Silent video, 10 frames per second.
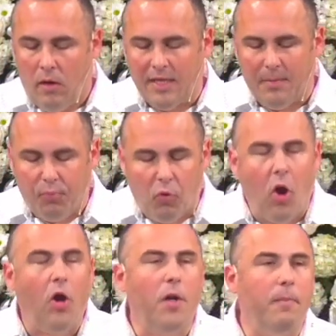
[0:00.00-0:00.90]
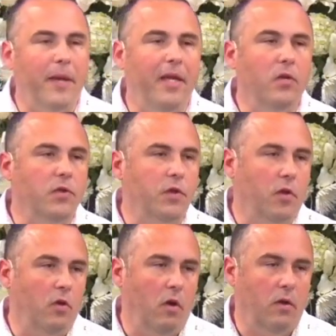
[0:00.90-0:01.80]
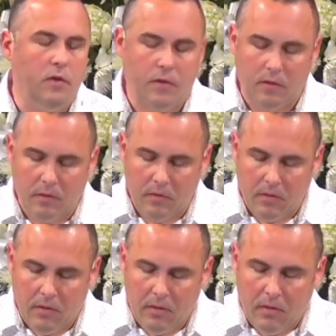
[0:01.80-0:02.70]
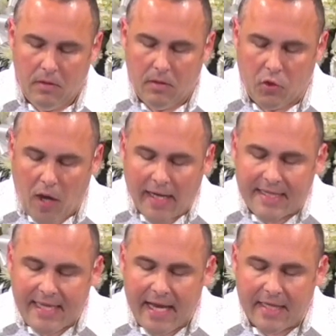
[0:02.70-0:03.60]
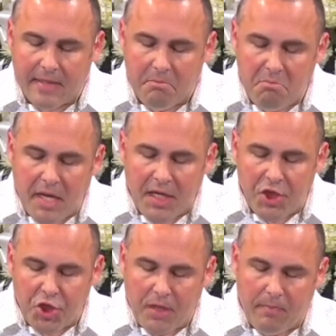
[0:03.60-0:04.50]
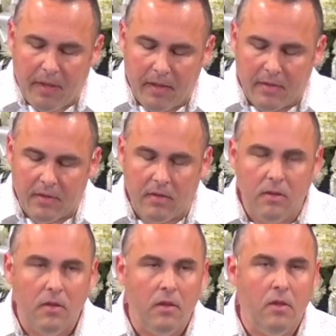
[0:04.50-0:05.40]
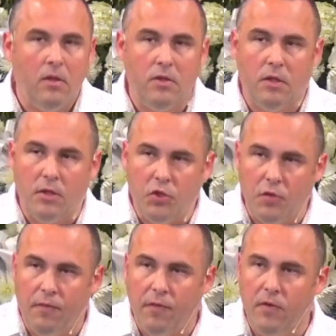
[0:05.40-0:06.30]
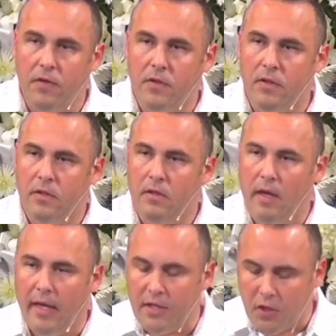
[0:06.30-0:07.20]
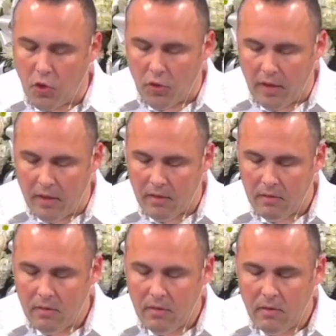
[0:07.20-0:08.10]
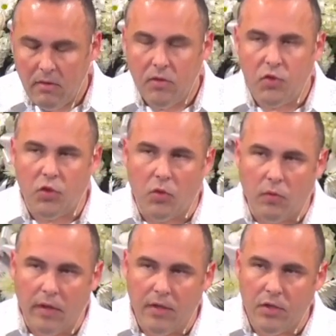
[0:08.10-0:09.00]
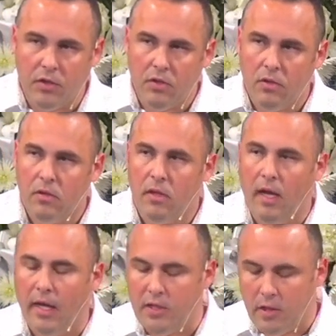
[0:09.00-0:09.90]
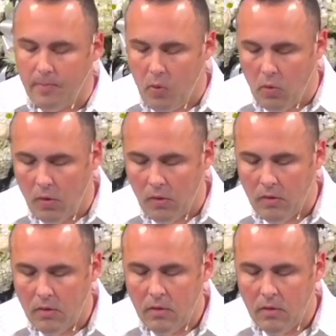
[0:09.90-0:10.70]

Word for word: is a broad appeal to the cross. Christ has many sheep pens to the Jew first, and to the Greek, to the rich, and to the poor